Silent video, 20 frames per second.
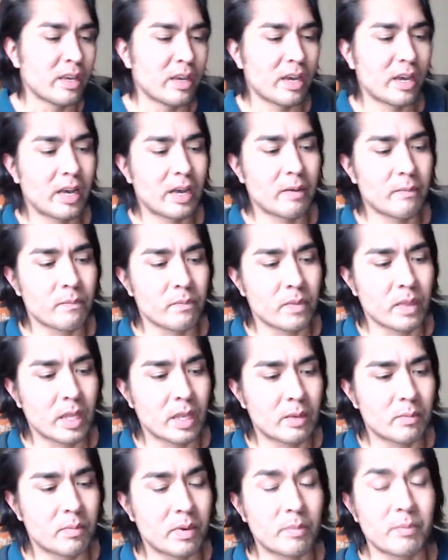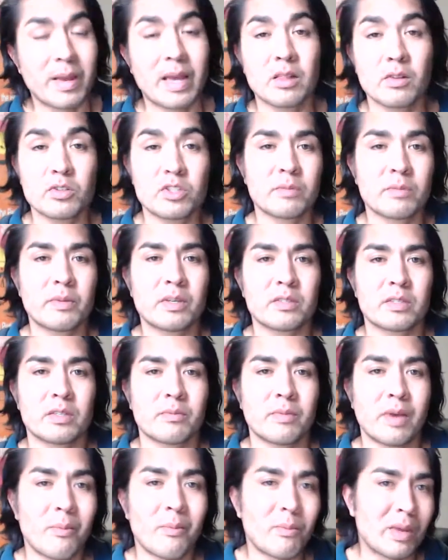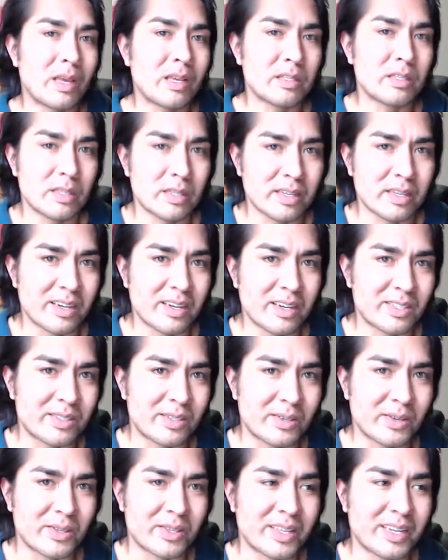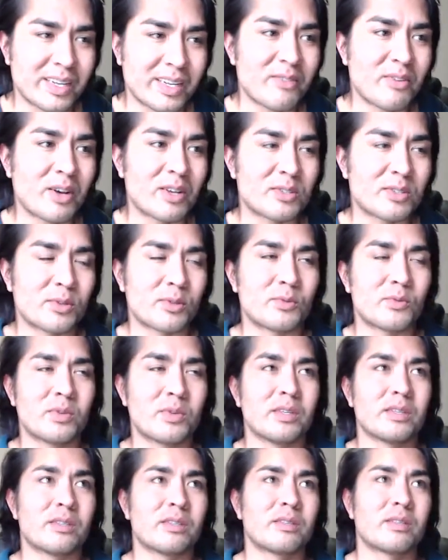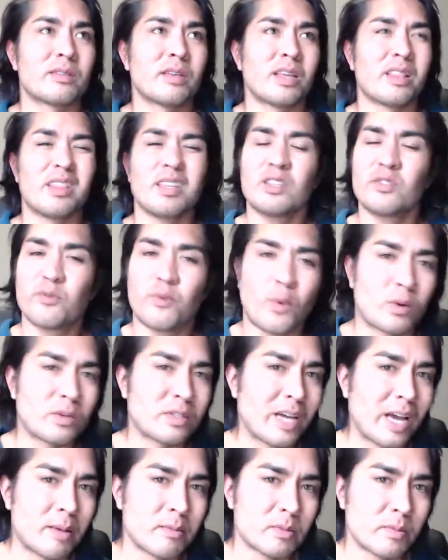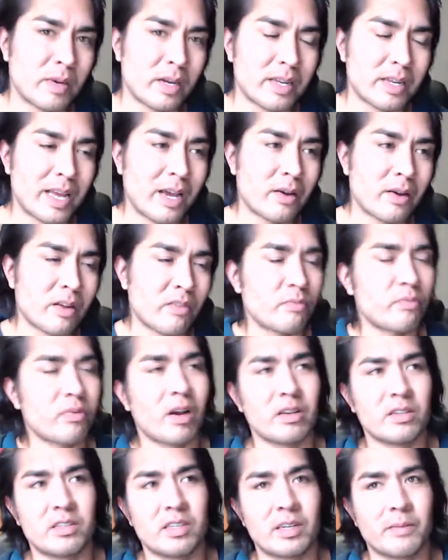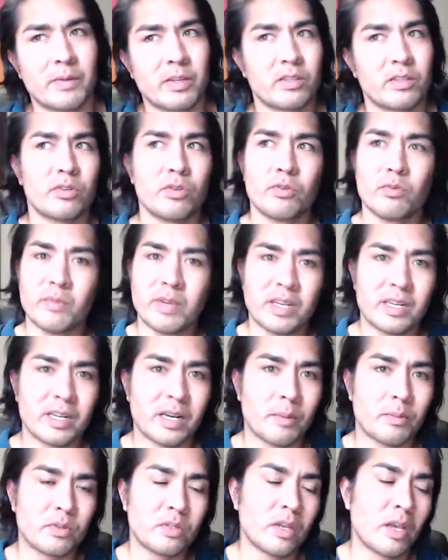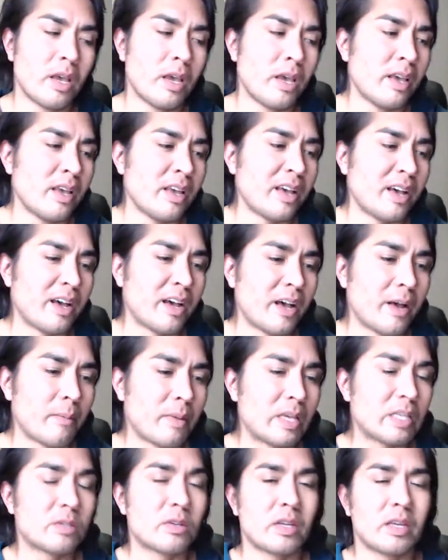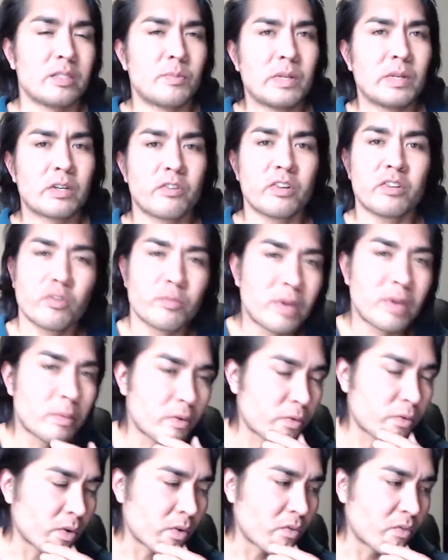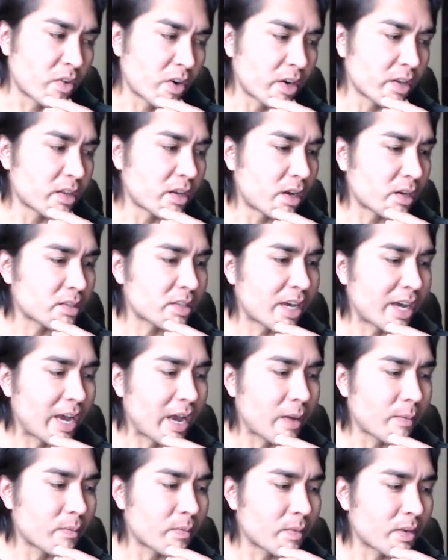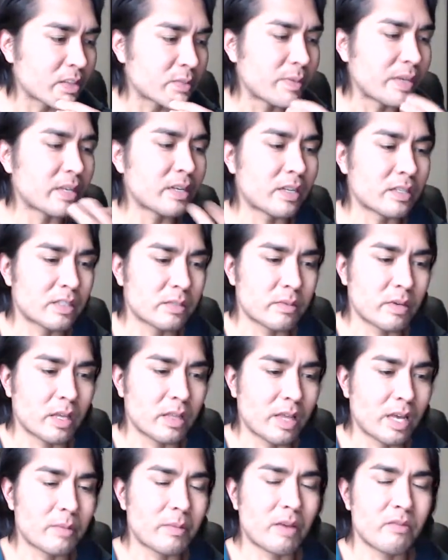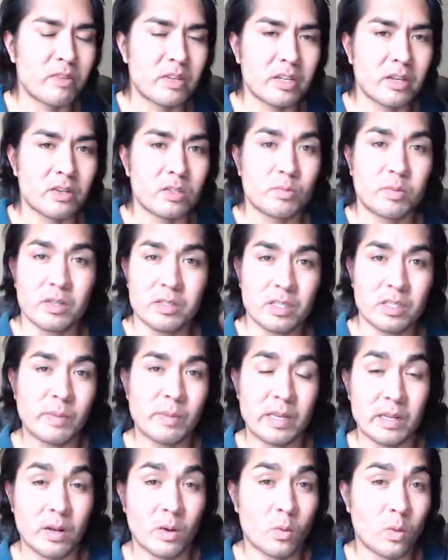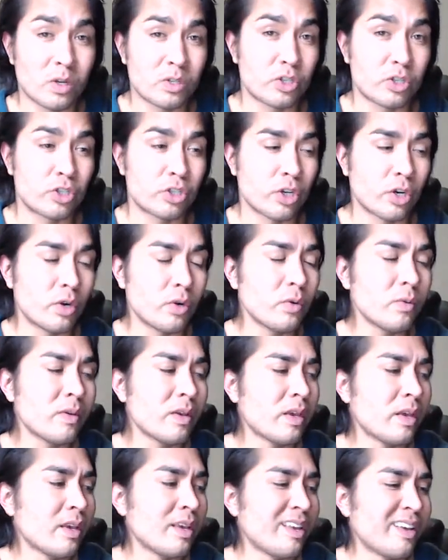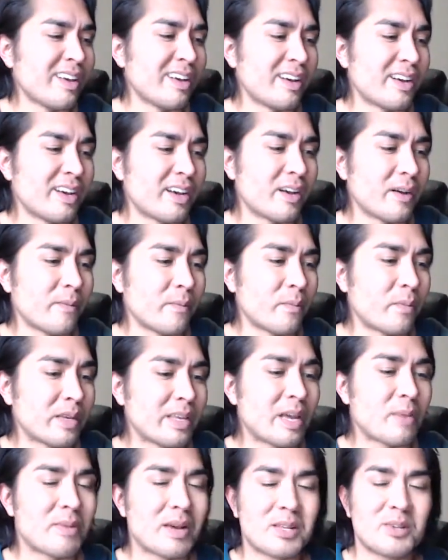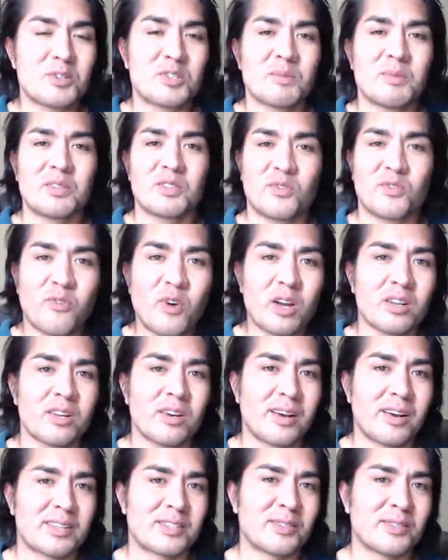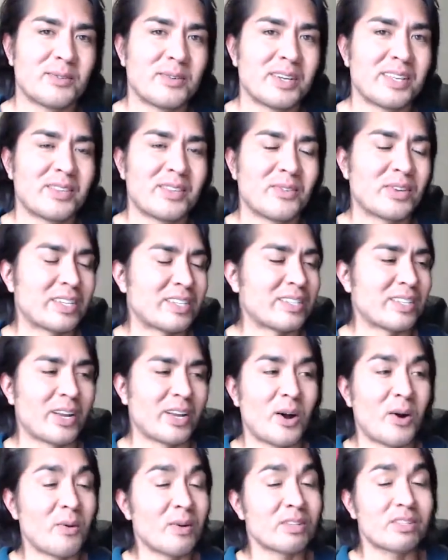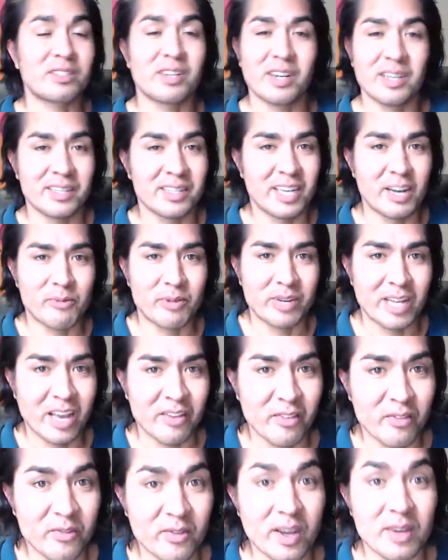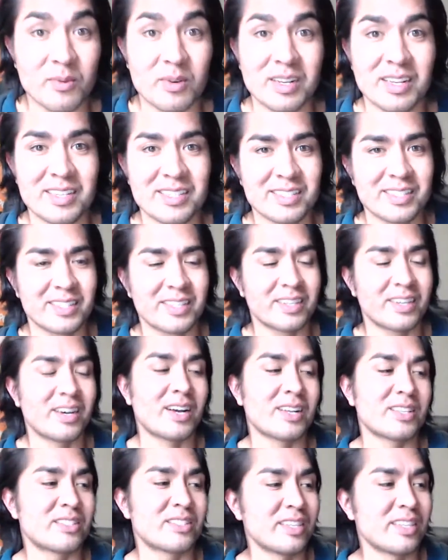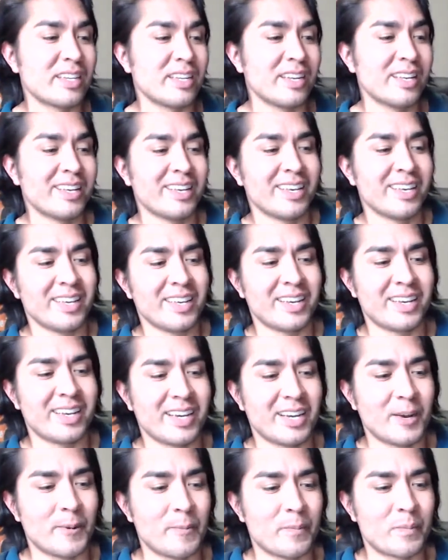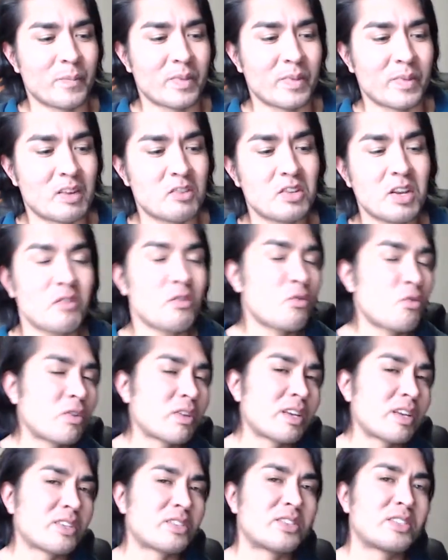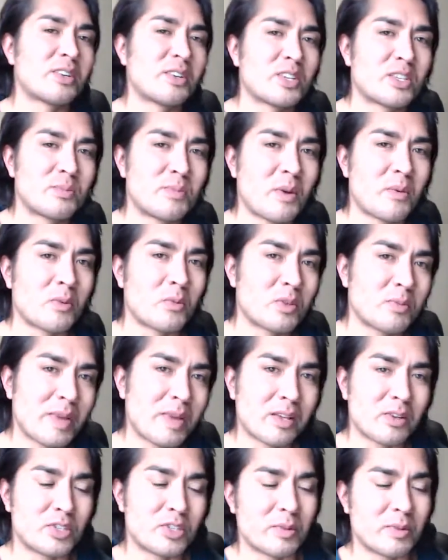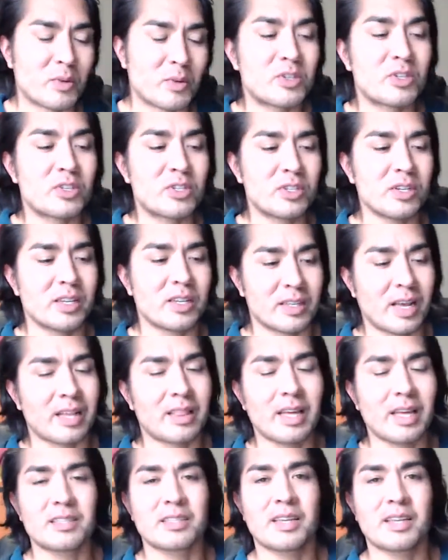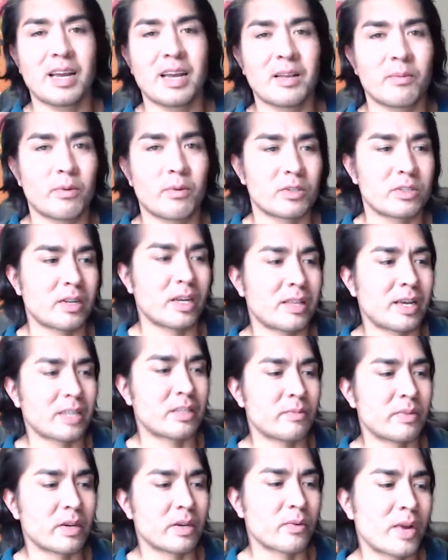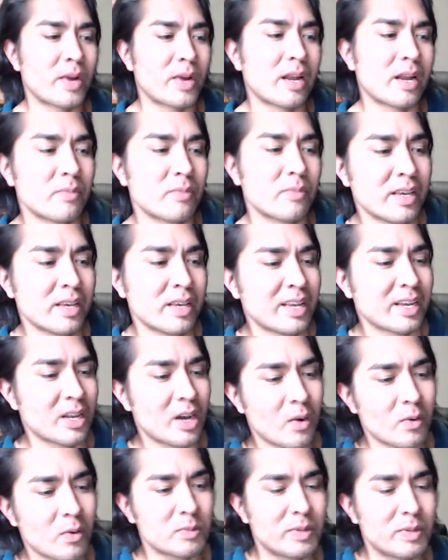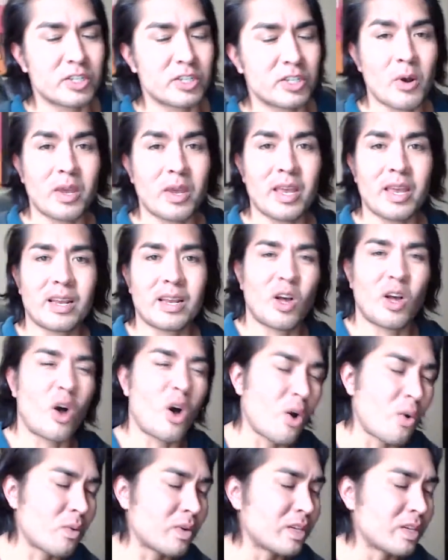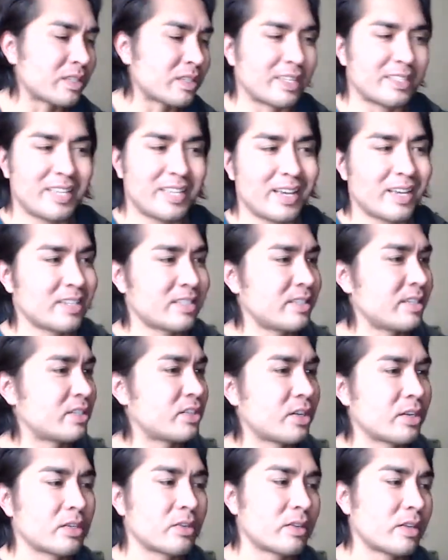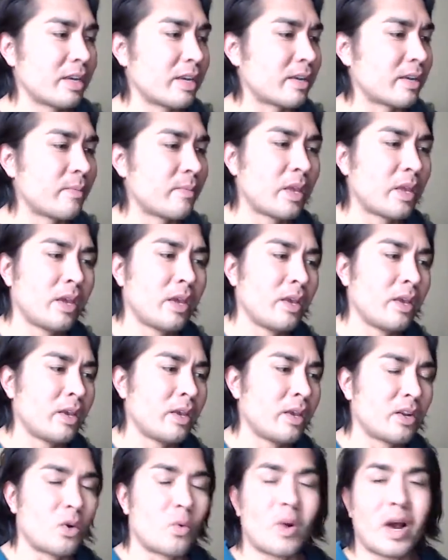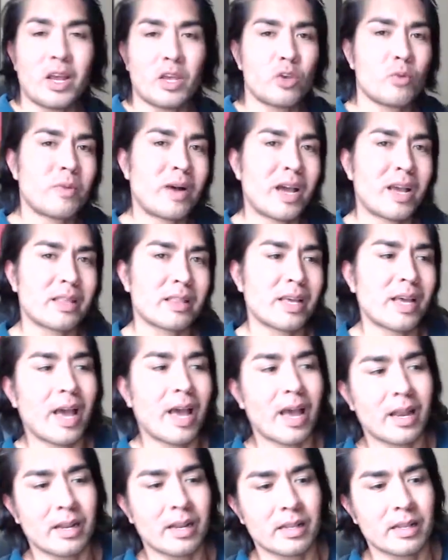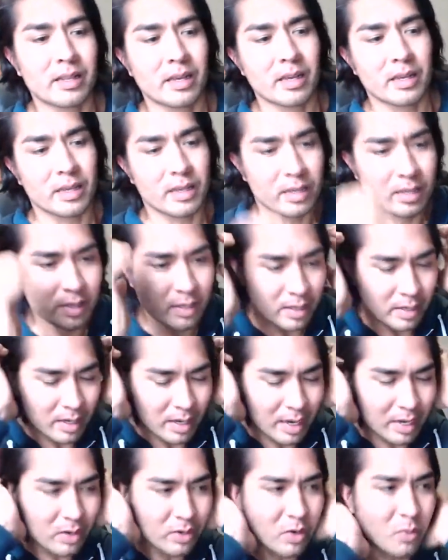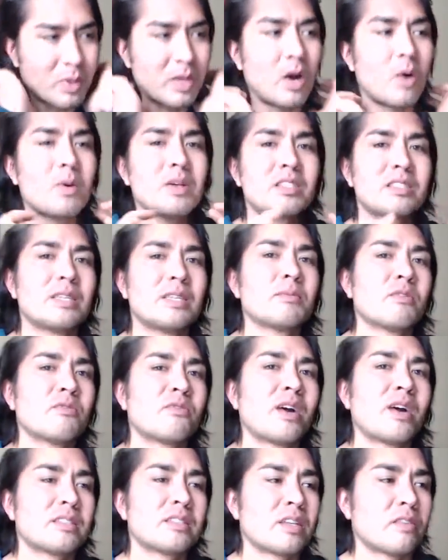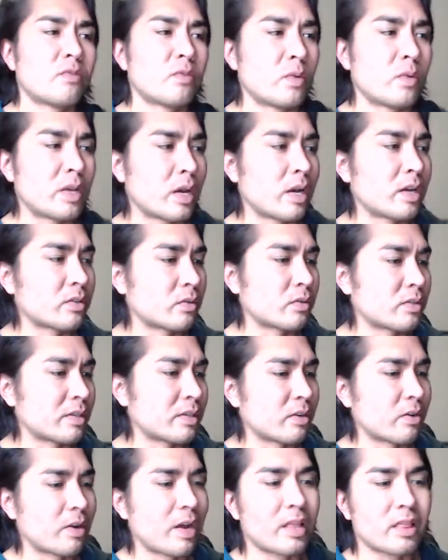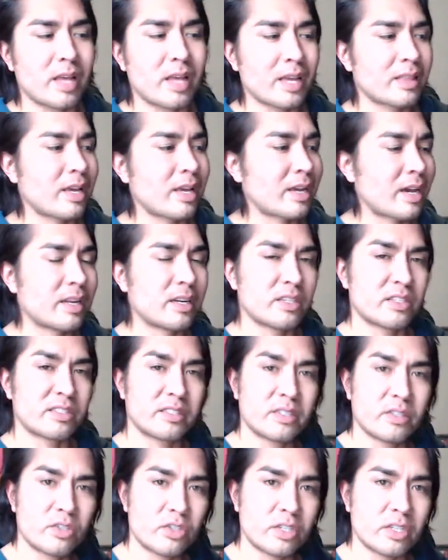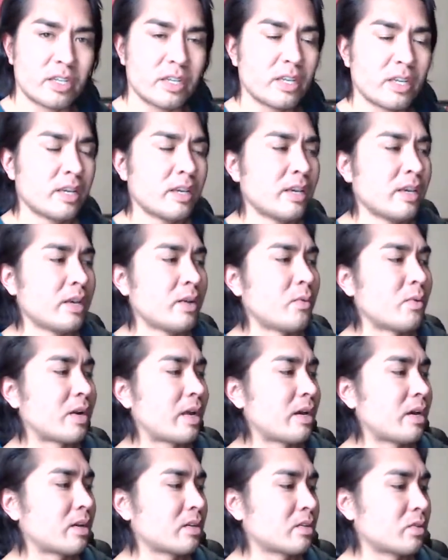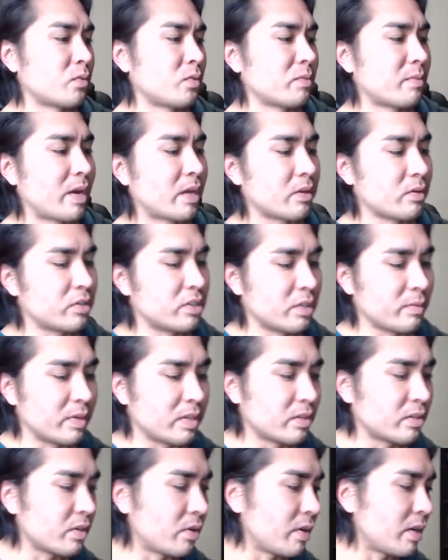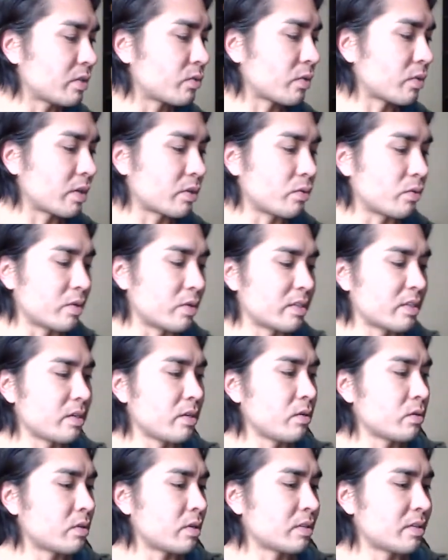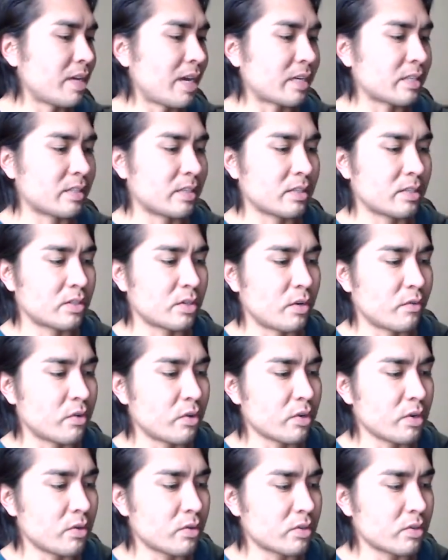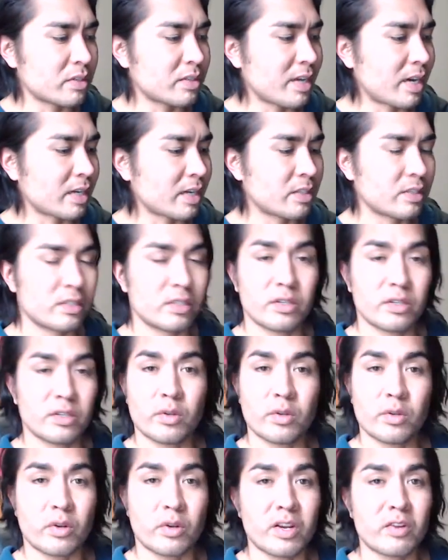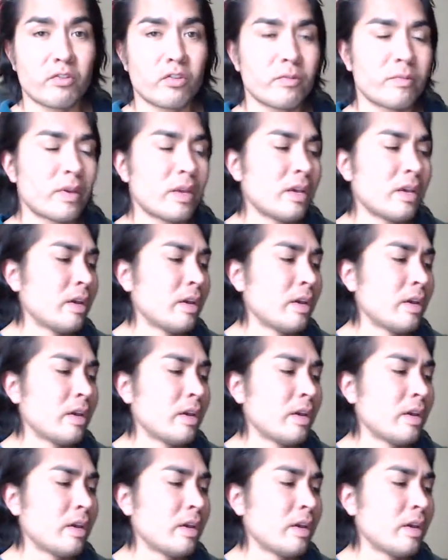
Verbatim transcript: Um, but Malu Jimmy is an amazing hustler that I've hustled with at least four times by now, and I've probably seen him at two meetups. Um, he's a, he's been a Green Room member for a very long time. He's made it on some a lot of my videos. Plus, he's made it on one show. Um, but yeah, Malu Jimmy is fun to hustle with. He's always cutting up and having fun when he's in the hot seat. Um, there's never really a serious moment with Malu Jimmy, which is good. Like that's the kind of person I like to be around. Always be joking and always like test each other. Like, you know, why are you buying that? And like I don't know. We always seem to find stuff when we hustle together. I like that kind of synergy when I hustle with Mellow Jimmy. So he's really cool. He's in Houston, Texas. So if you're in Houston, Texas, and you're in the green room,